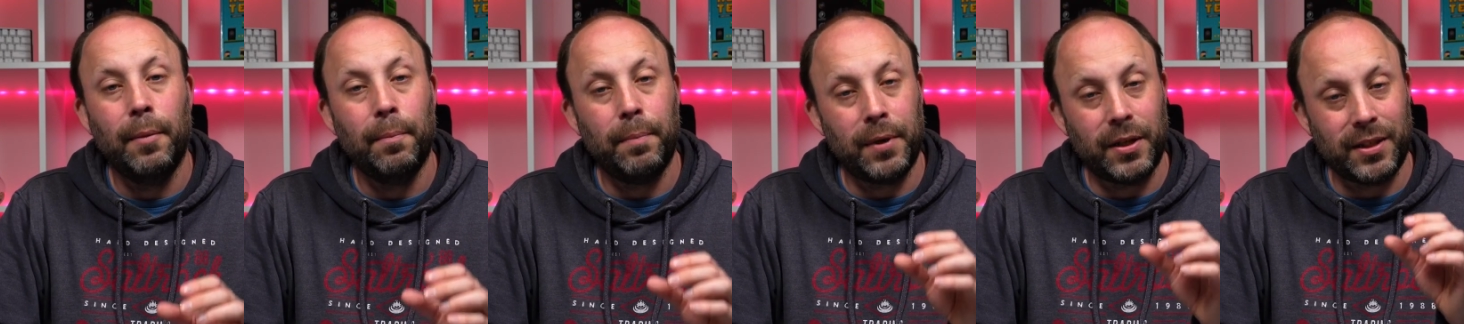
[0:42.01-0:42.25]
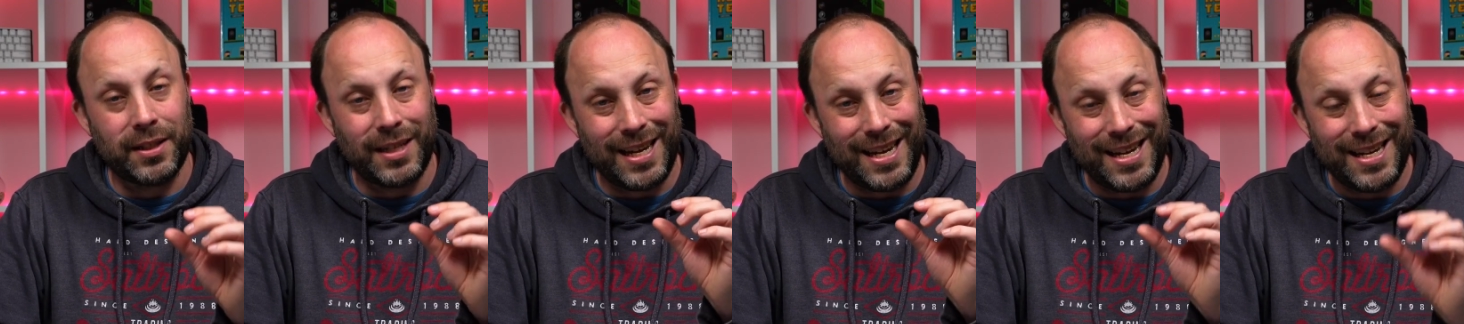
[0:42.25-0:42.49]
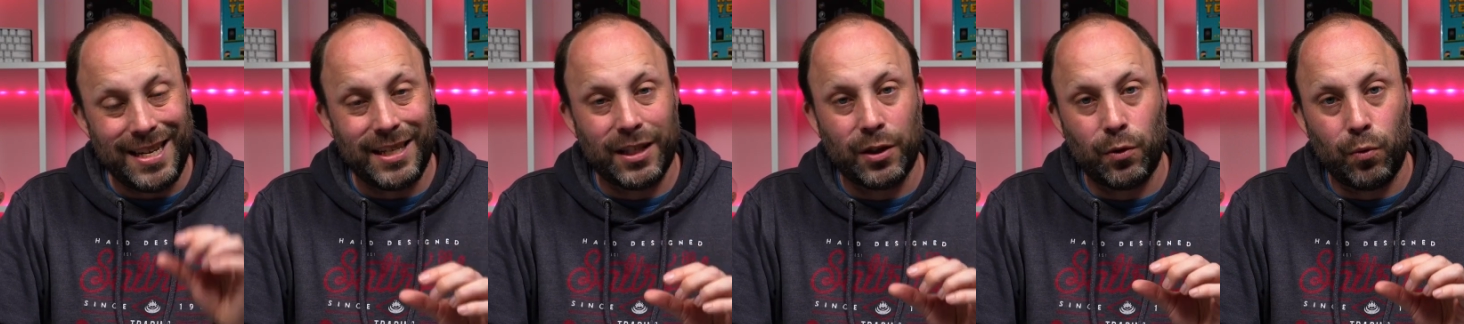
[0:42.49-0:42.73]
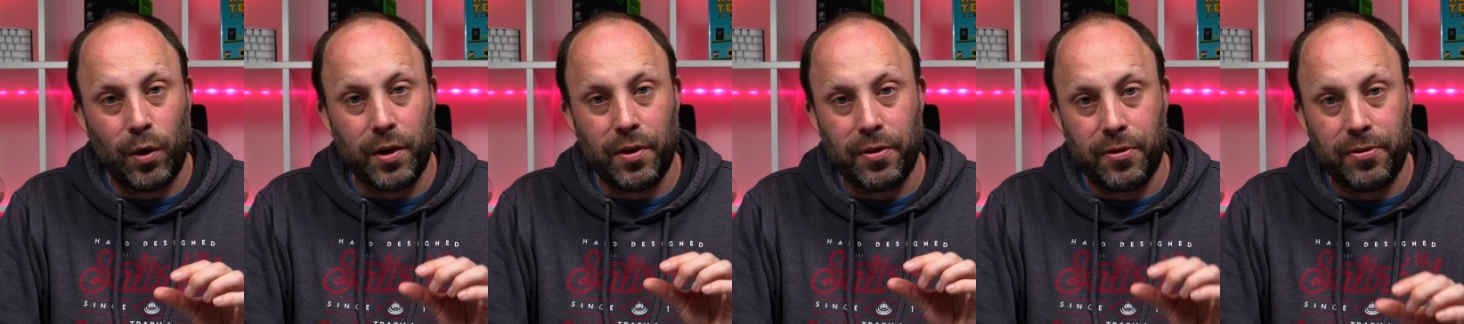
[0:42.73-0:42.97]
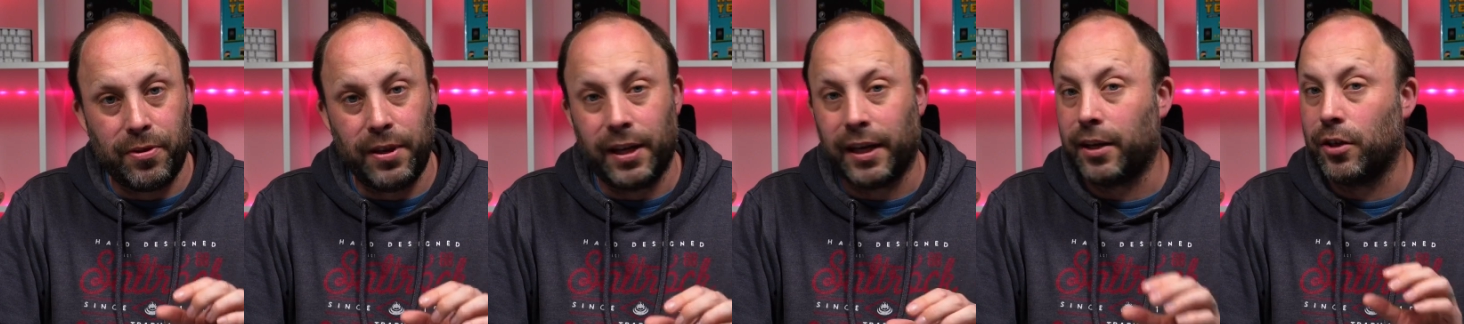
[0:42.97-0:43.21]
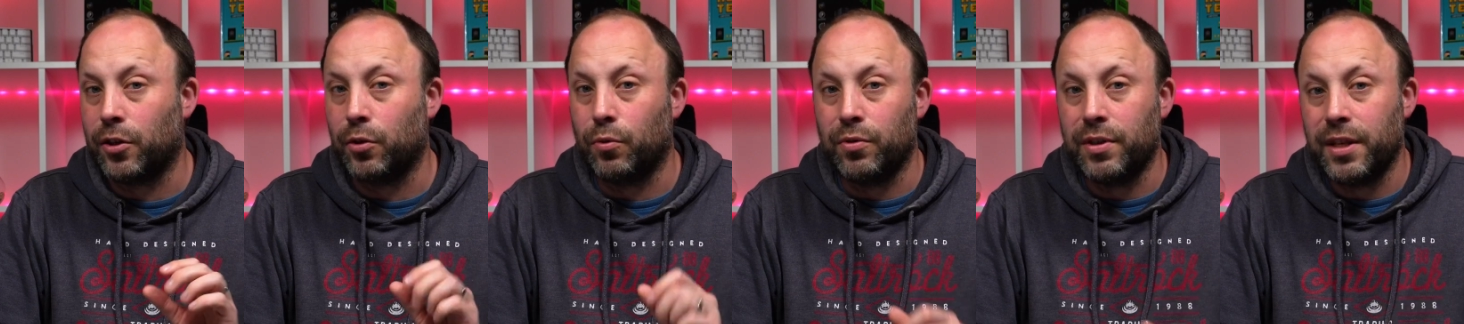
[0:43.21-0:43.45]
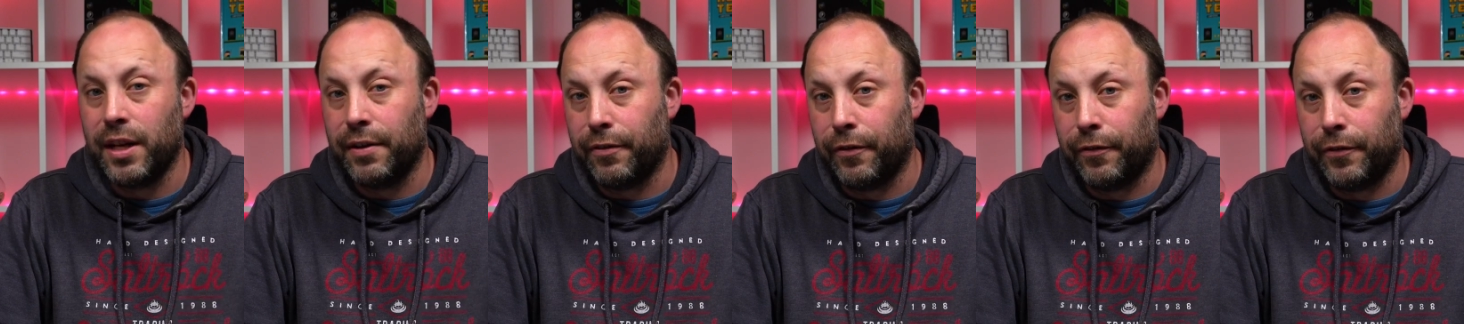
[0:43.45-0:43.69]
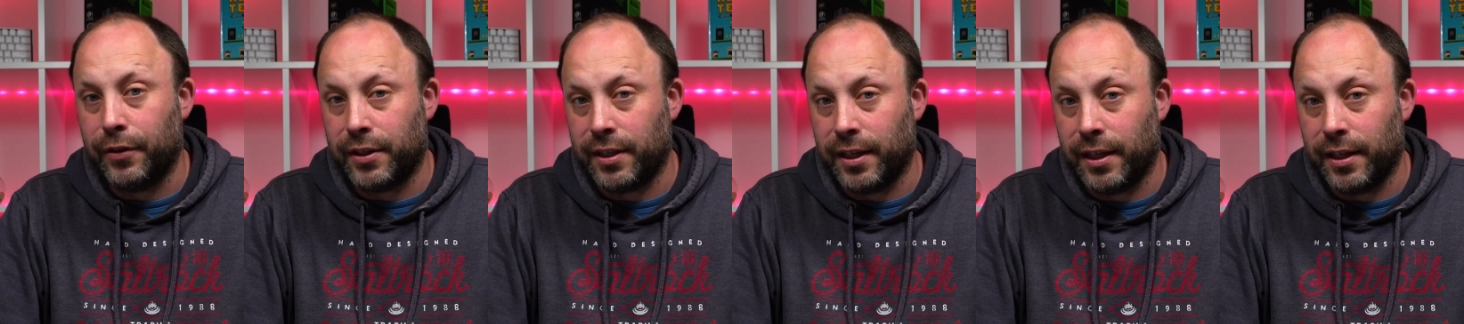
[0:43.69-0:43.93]
because that is quite thick and you'll never
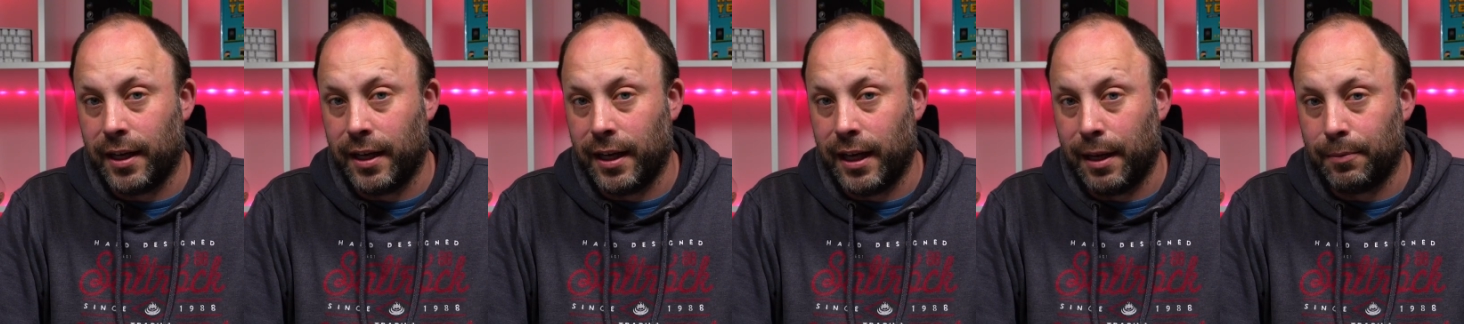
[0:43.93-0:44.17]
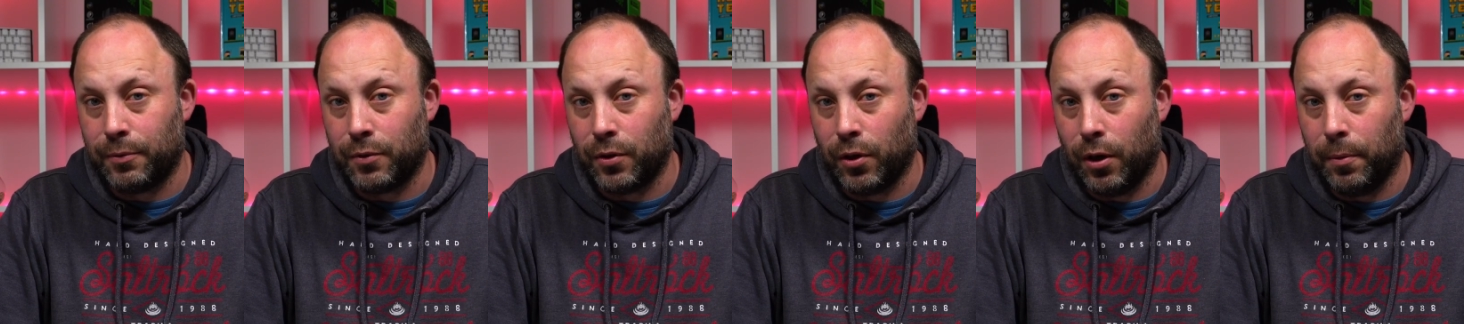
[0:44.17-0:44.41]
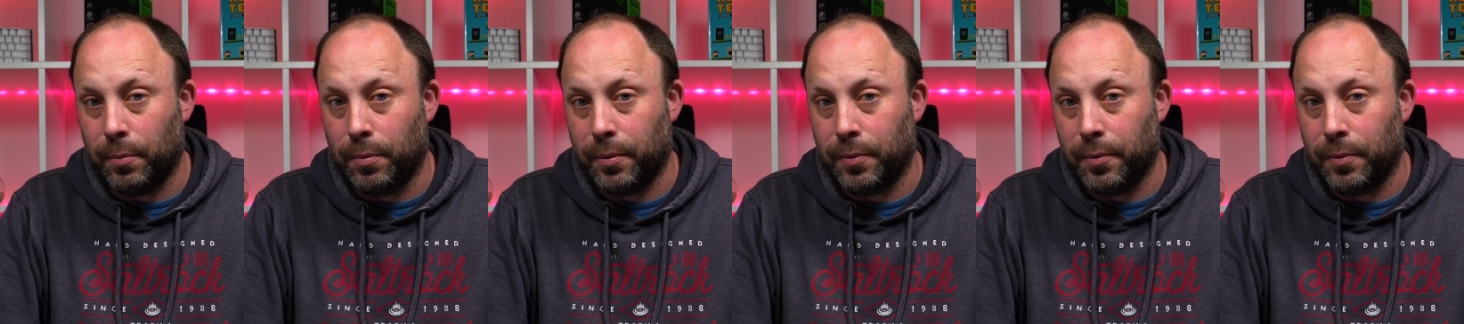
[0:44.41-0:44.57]
fit it in a laptop.